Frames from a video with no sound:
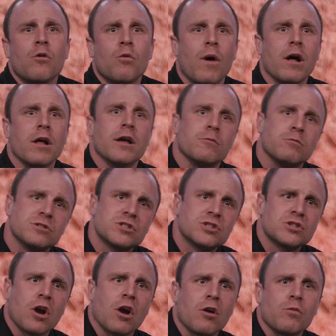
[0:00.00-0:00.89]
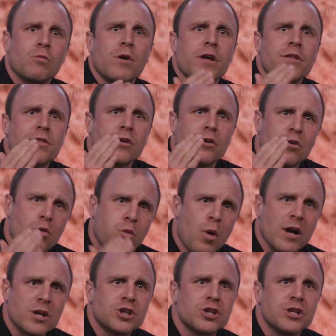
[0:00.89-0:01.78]
Well, it would start with
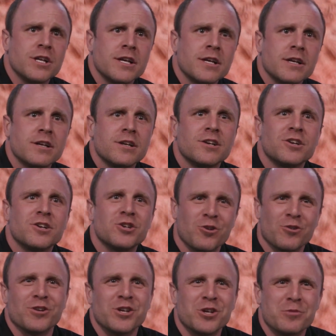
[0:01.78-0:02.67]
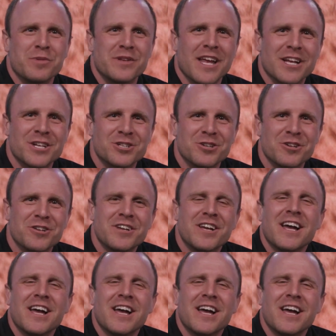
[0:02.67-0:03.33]
questioning your yield potential.